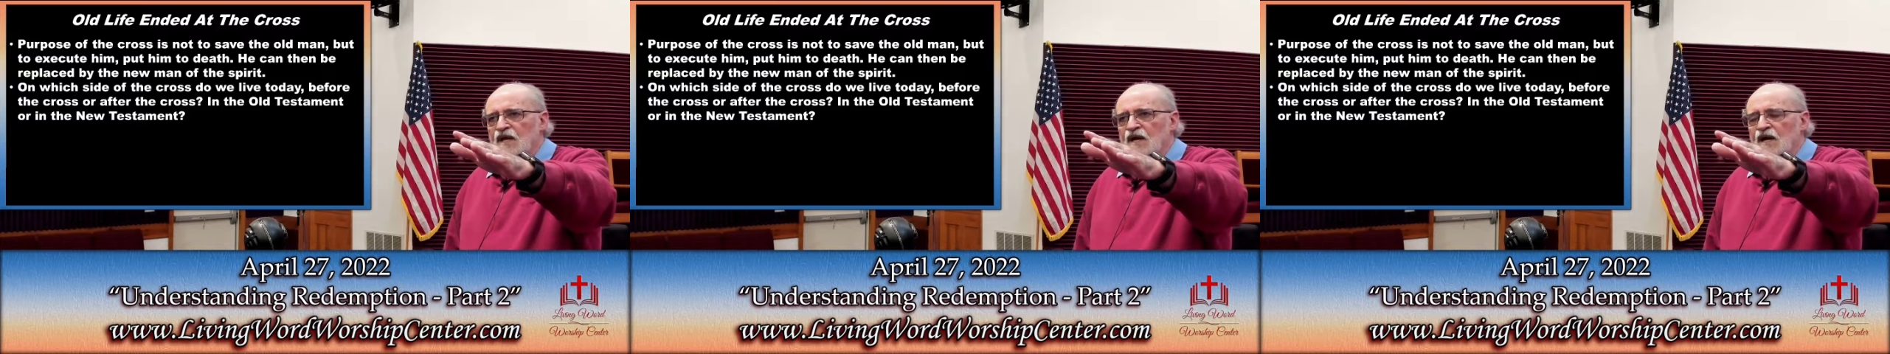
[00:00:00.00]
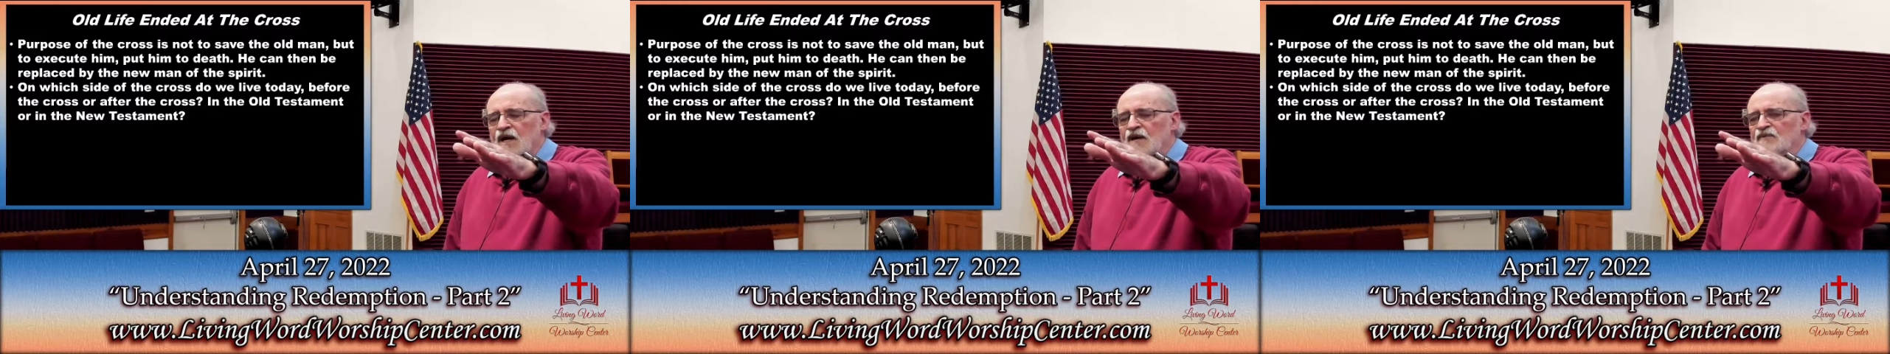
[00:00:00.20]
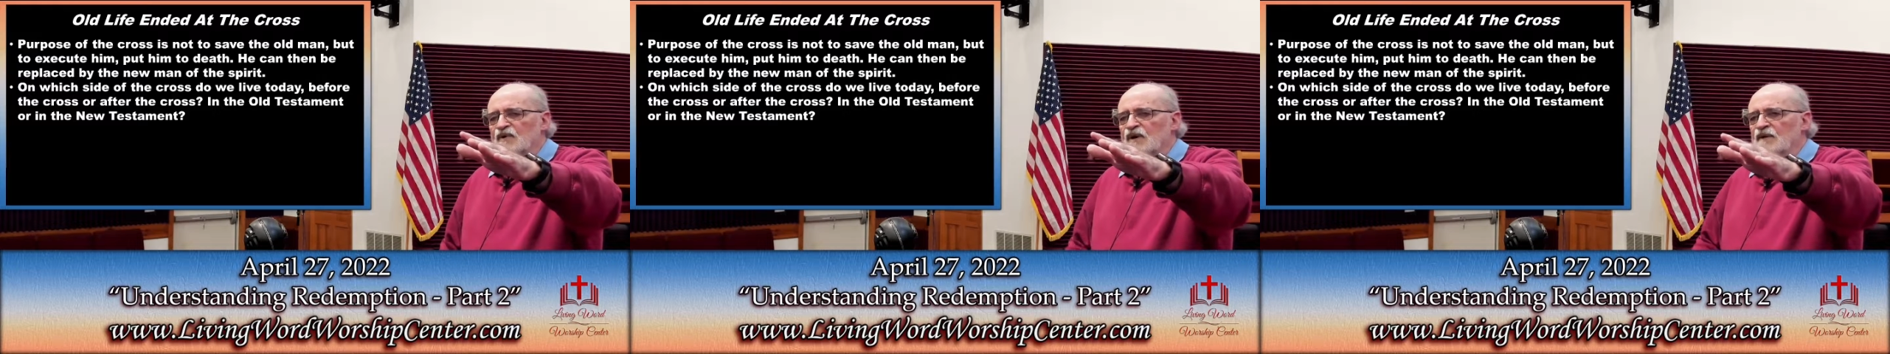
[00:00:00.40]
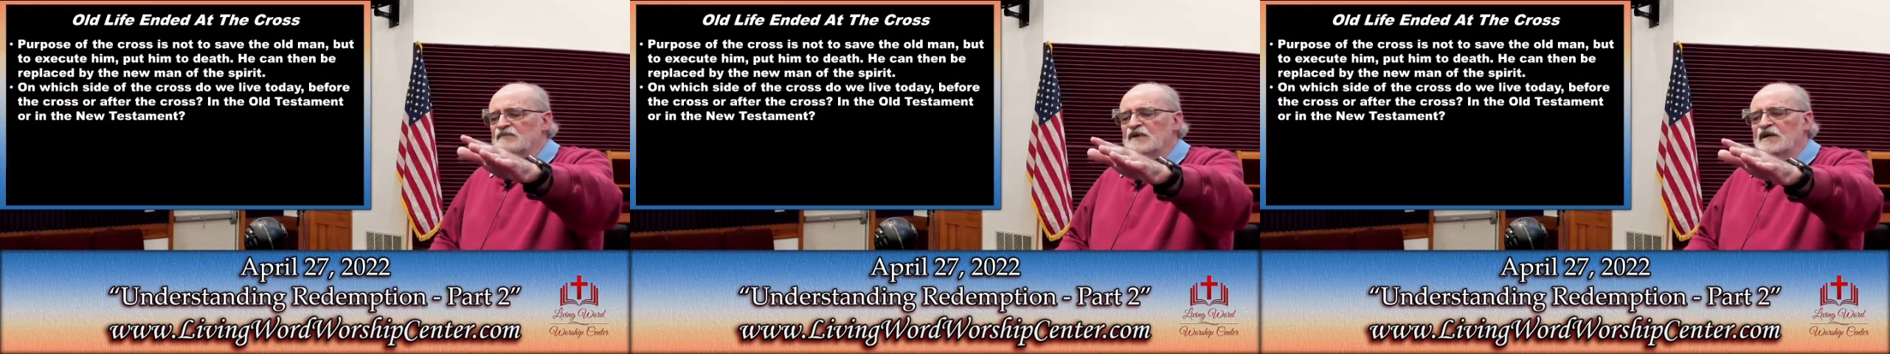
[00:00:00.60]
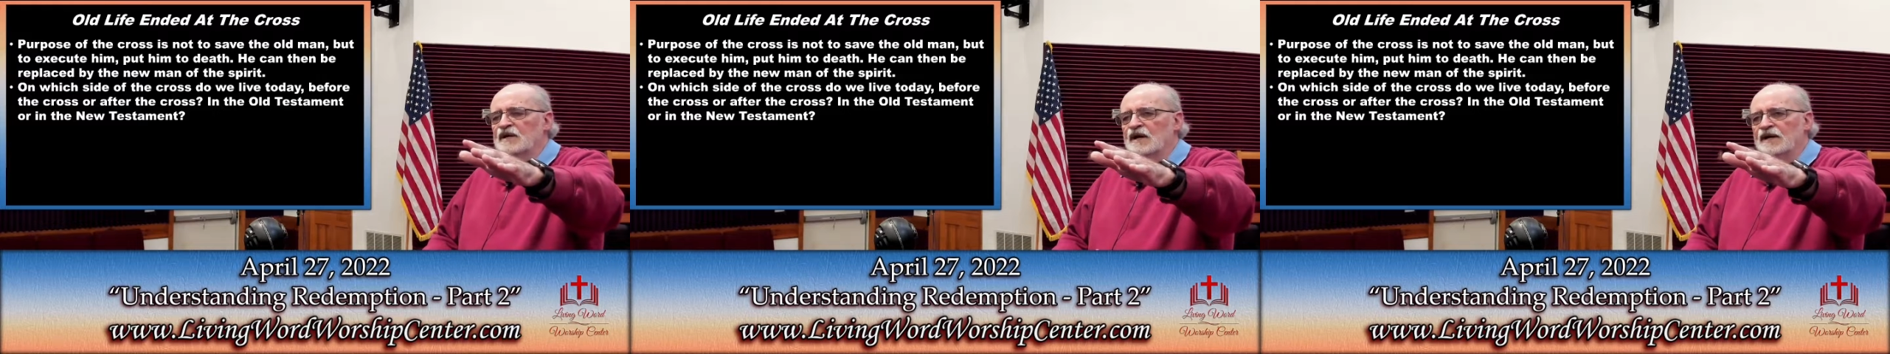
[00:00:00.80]
Abraham
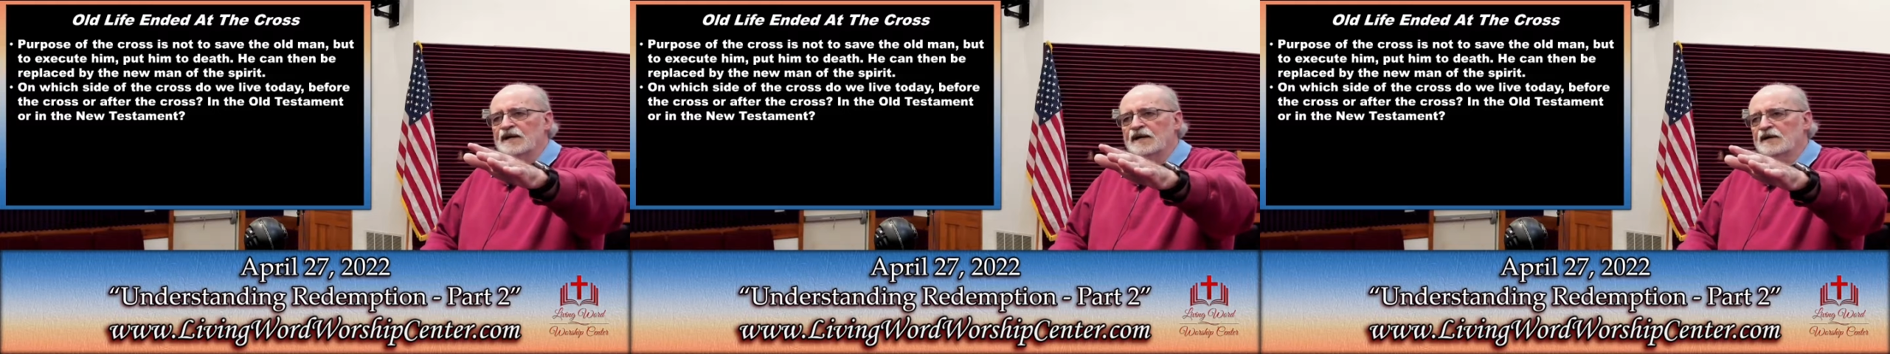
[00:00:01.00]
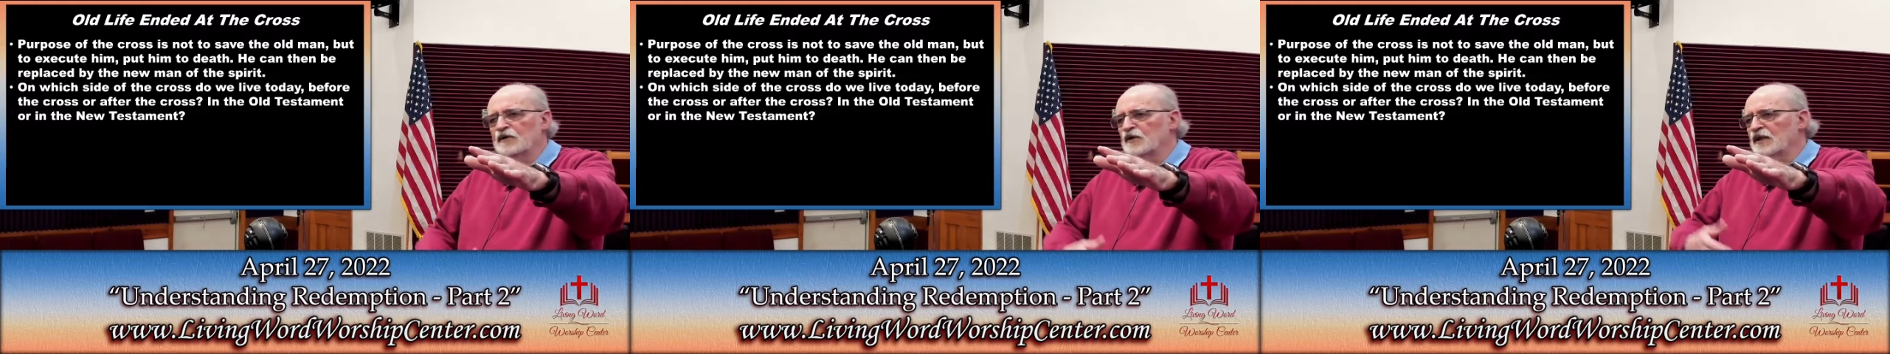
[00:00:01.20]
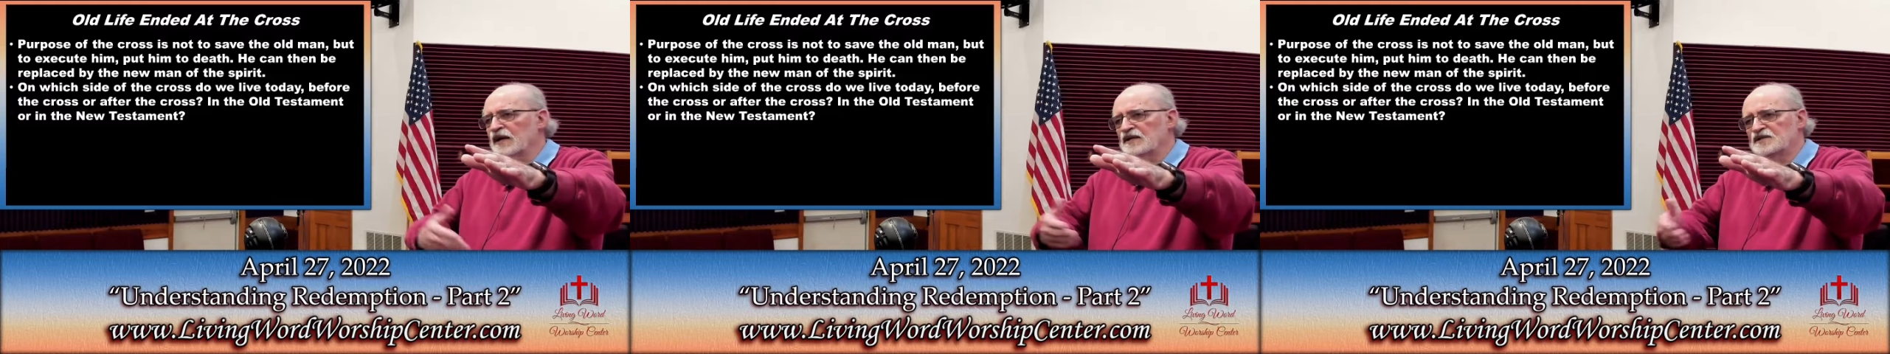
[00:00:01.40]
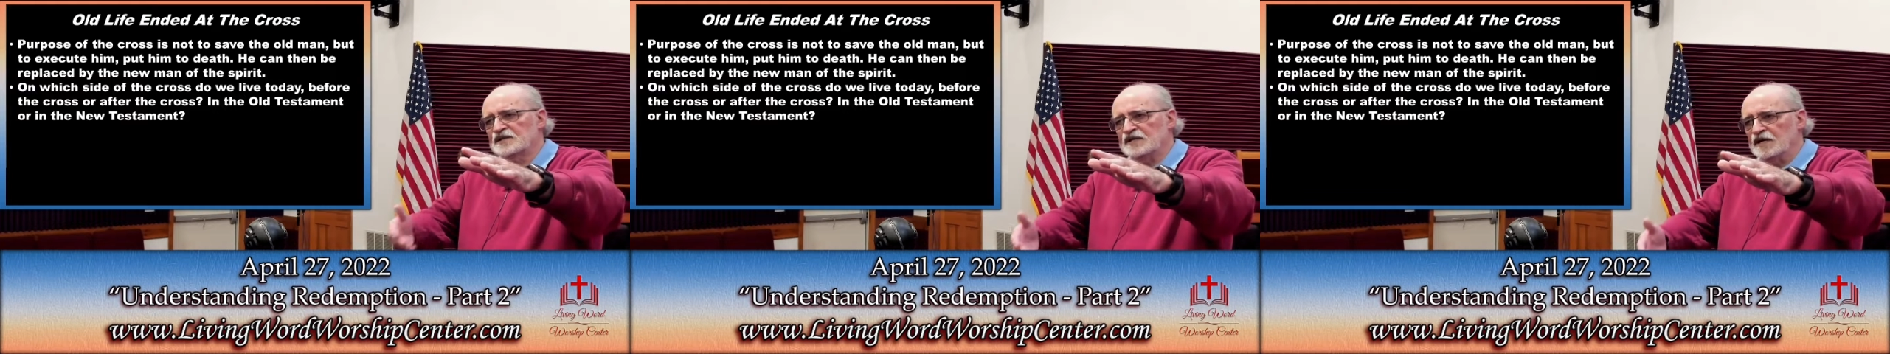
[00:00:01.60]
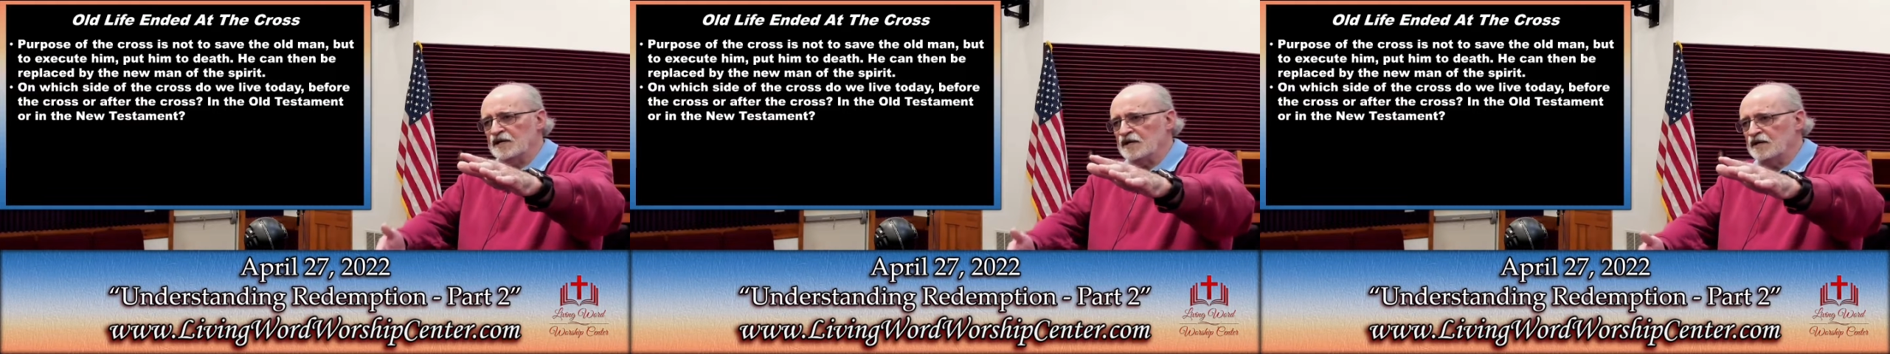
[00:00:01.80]
did not enter that
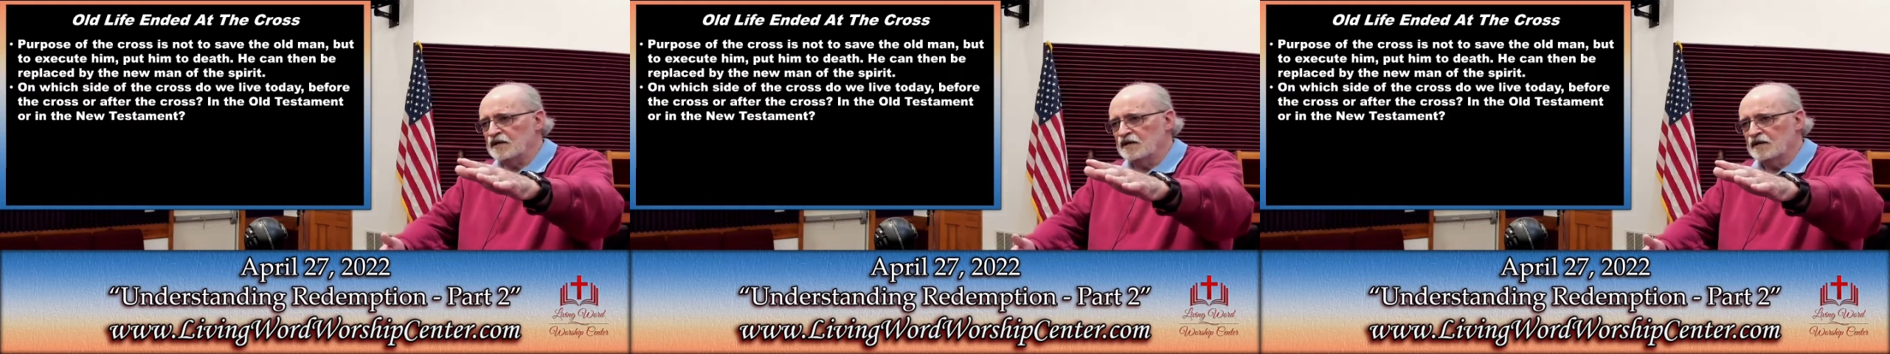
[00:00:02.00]
city.